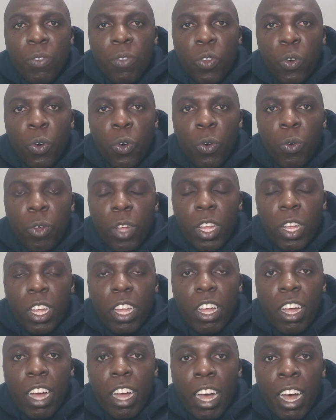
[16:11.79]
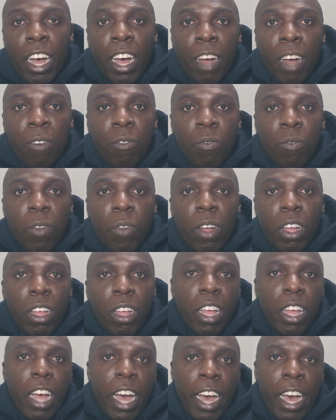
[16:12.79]
So I
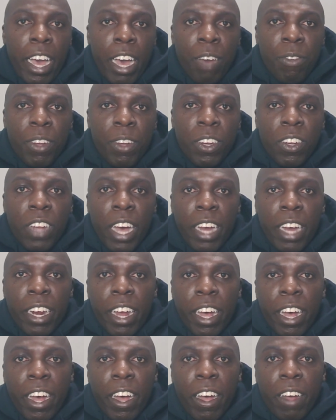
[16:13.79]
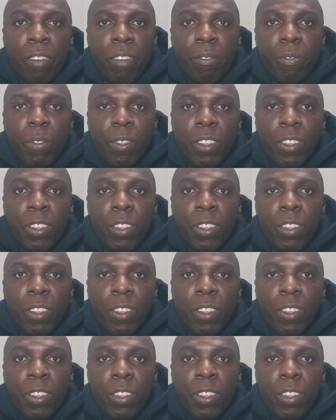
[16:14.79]
haven't had a